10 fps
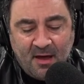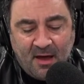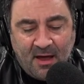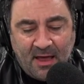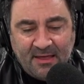
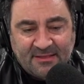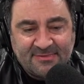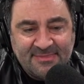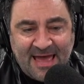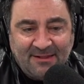Uh,
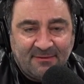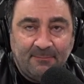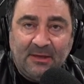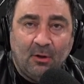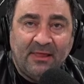it's not the
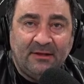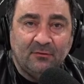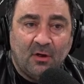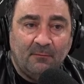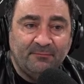be all
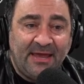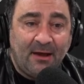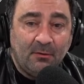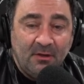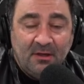end all.
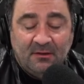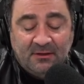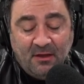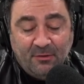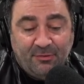Now,
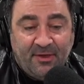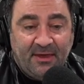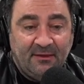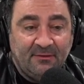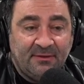the other
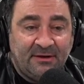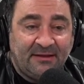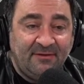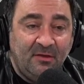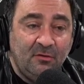thing they're
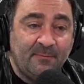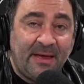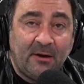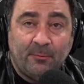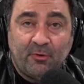not telling you is
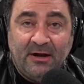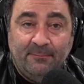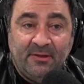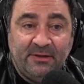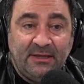about
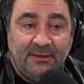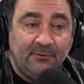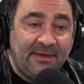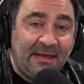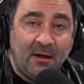upgradability.
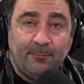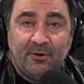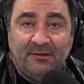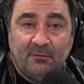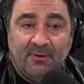You can't
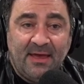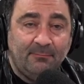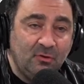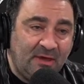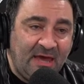upgrade the
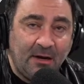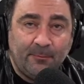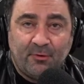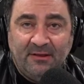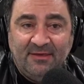RAM. You can't
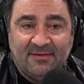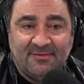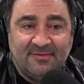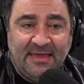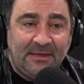upgrade the
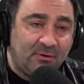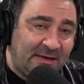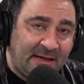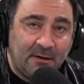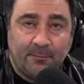SSD. You
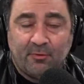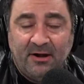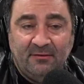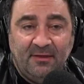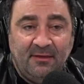cannot
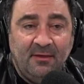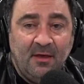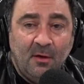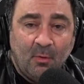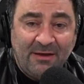upgrade the
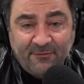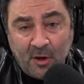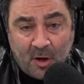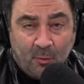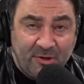Wi Fi
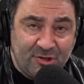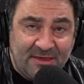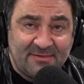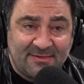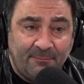card, which
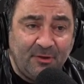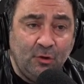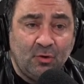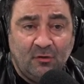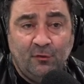is
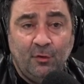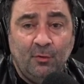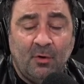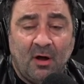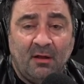something you can
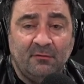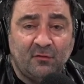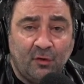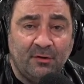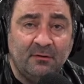do on
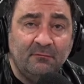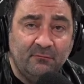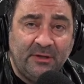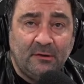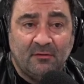
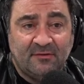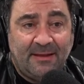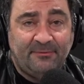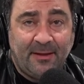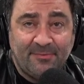certain Windows
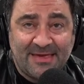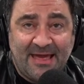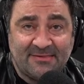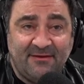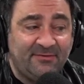laptops,
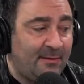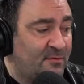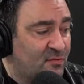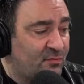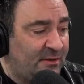as I've
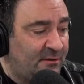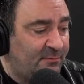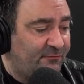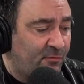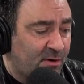
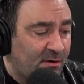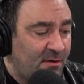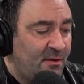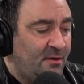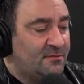demonstrated before.
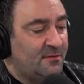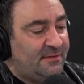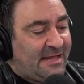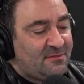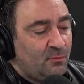So
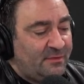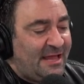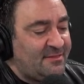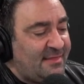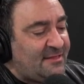that's
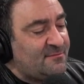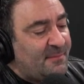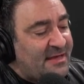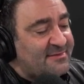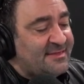that that's
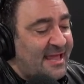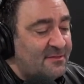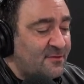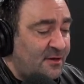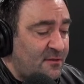my
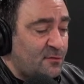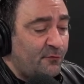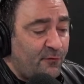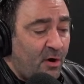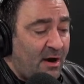stance on it
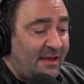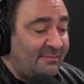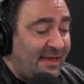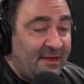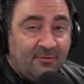so far. I
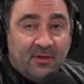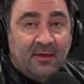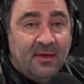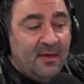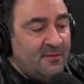like
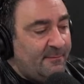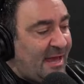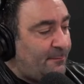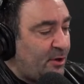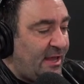the the
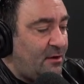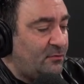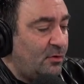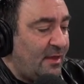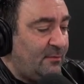MacBook
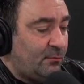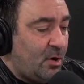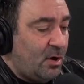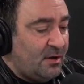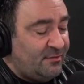Air. Don't get me
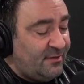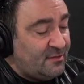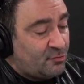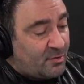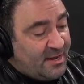wrong. I
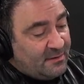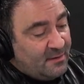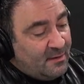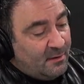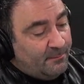think it's great,
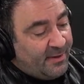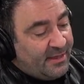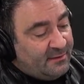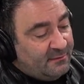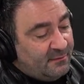
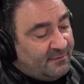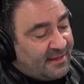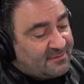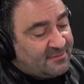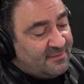but
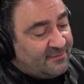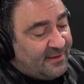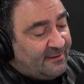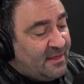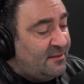that's the
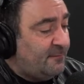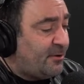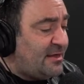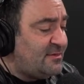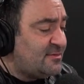thing. The
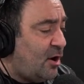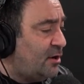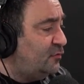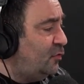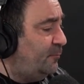prices
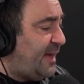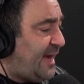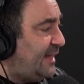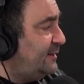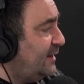aren't too
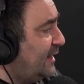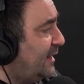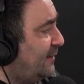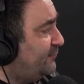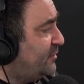bad.
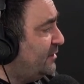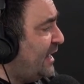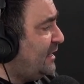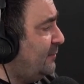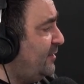Um, they're
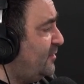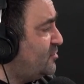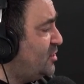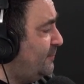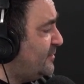not going to be the
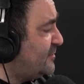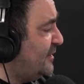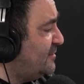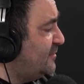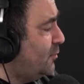cheapest
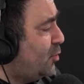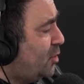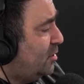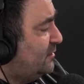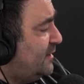things in the
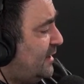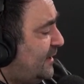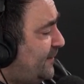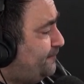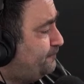world.
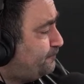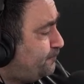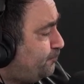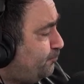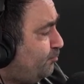Um,
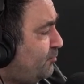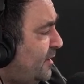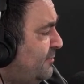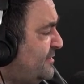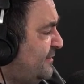
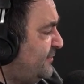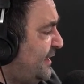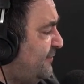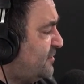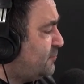let me see if
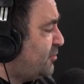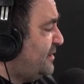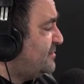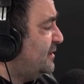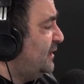they give us
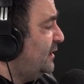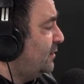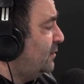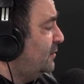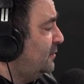pricing
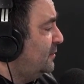here.